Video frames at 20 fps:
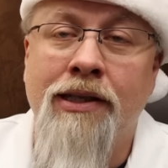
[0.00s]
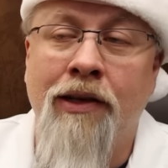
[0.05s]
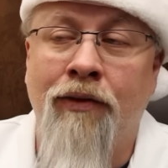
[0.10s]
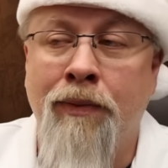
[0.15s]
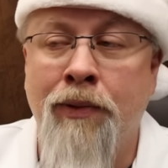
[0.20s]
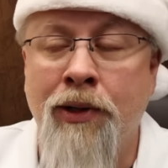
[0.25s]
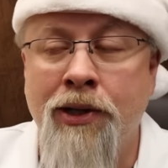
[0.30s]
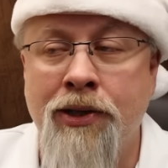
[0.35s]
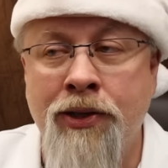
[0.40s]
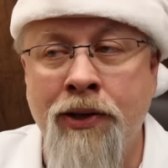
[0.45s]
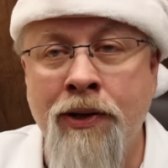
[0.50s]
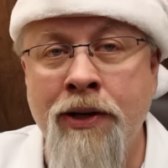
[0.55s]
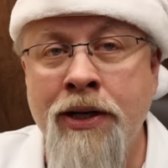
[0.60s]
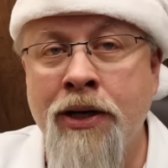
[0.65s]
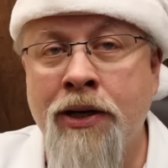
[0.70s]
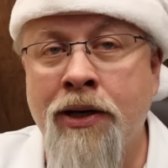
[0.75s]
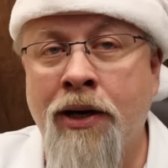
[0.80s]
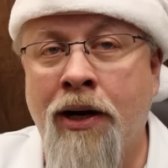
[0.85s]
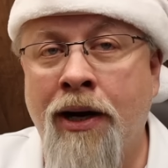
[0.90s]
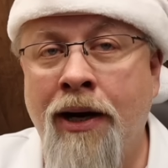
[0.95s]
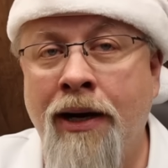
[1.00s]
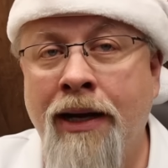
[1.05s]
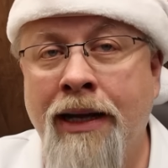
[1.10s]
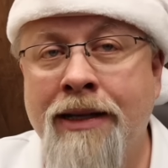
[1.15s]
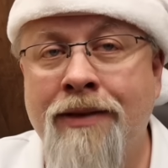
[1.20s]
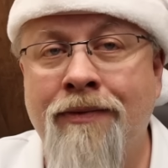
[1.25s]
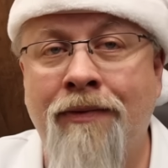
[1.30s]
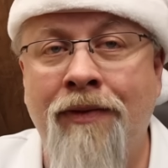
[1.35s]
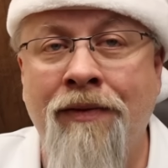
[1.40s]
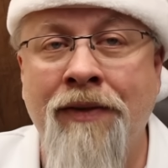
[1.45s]
So if you put two in your cart,
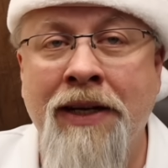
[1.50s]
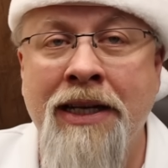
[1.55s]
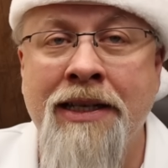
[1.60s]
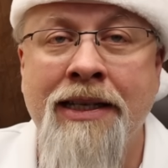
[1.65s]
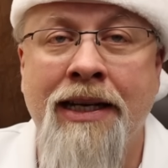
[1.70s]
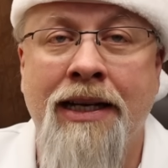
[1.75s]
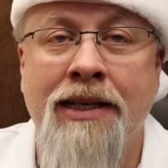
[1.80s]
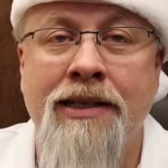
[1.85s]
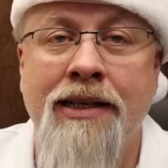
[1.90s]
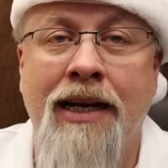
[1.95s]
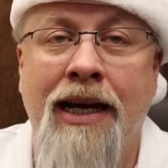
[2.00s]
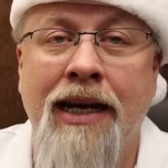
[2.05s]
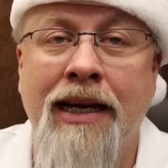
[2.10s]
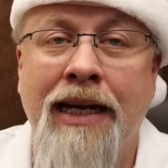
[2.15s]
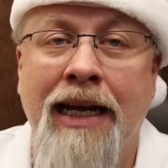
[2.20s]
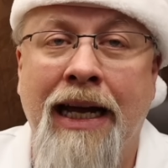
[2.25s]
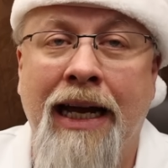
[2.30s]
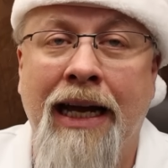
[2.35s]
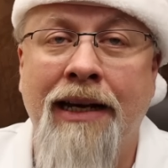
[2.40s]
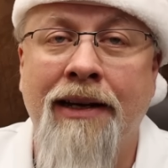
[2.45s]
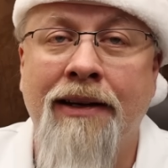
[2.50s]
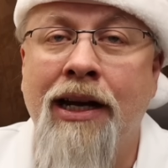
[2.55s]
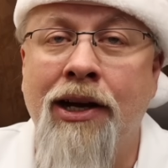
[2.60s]
it's 56.98